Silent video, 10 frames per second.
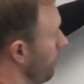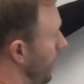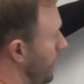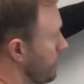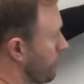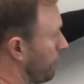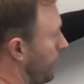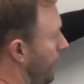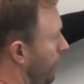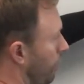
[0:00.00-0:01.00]
and
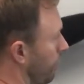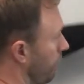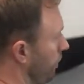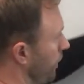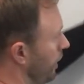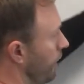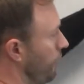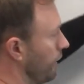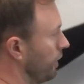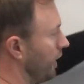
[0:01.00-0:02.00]
supply curve,
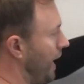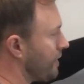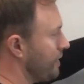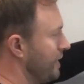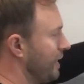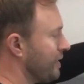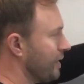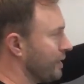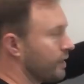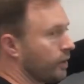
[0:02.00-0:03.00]
the less
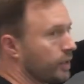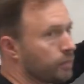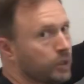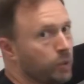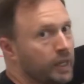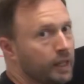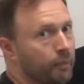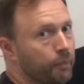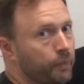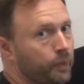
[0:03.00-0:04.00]
distance there is between them.
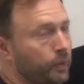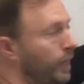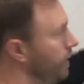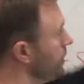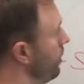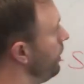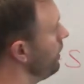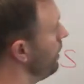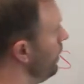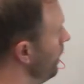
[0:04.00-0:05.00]
Right, so that
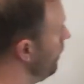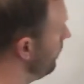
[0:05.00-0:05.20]
the